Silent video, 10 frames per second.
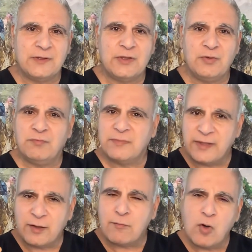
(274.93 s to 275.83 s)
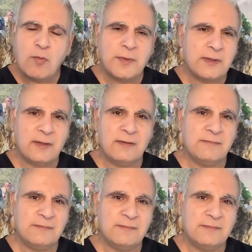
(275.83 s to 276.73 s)
you take a moment.
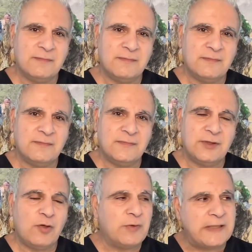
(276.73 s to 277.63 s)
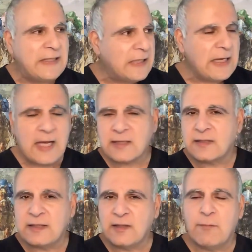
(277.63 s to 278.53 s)
You know, when the king
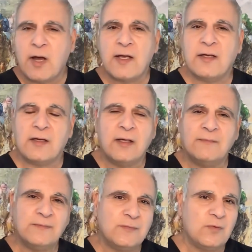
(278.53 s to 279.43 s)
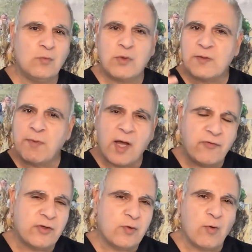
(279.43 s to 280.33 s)
asked Nehemiah, what's
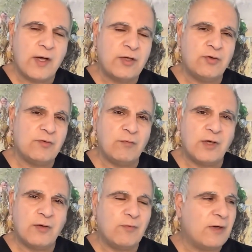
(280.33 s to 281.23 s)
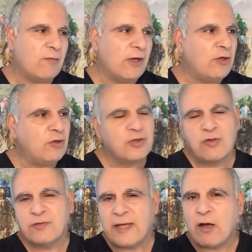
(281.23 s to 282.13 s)
bothering you? Why you why, why why you look
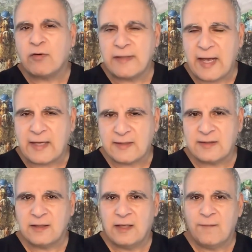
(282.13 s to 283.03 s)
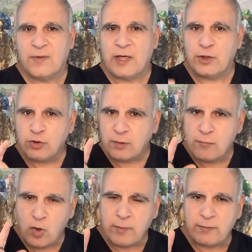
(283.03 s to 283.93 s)
so downcast? He took a
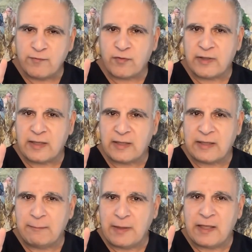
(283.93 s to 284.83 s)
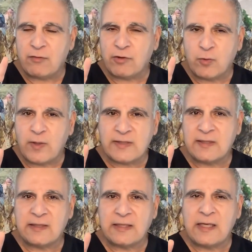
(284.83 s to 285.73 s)
moment before he, he made a request
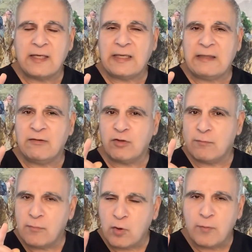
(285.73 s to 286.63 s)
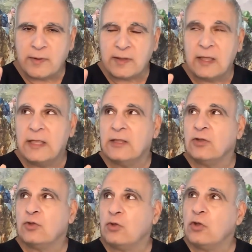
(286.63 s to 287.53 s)
to the king. He took a moment
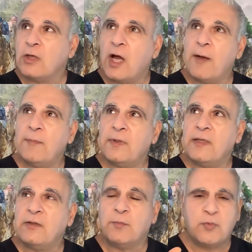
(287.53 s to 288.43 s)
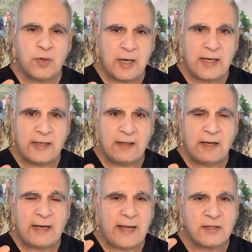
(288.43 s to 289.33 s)
to look up and to
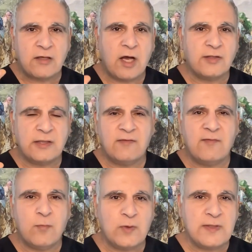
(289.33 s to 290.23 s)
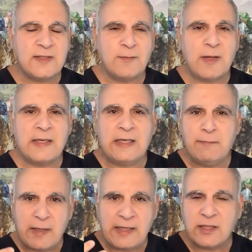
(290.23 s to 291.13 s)
pray and ask God to give him wisdom. And
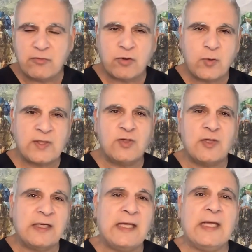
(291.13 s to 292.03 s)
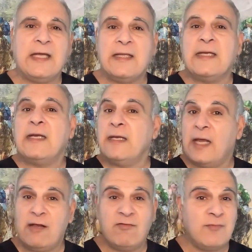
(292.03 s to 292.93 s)
he made his request to the king, and the king
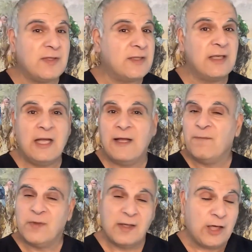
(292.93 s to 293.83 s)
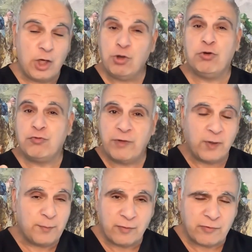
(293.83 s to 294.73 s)
gave him this
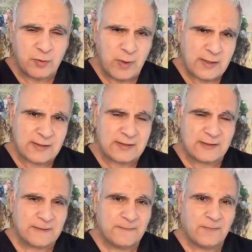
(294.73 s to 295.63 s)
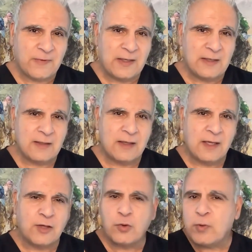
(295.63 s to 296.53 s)
incredible request.
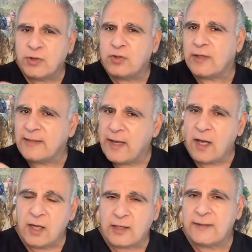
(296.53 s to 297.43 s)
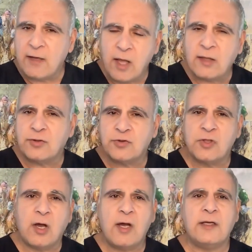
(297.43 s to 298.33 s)
And so we are to acknowledge
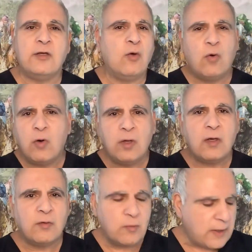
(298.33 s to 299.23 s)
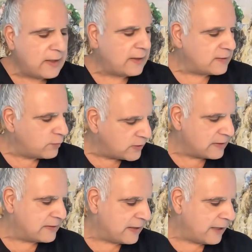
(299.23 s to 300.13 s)
God in all our ways. What
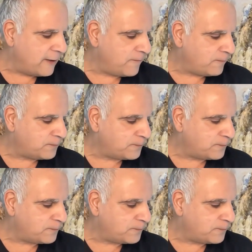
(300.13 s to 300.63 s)
does it say?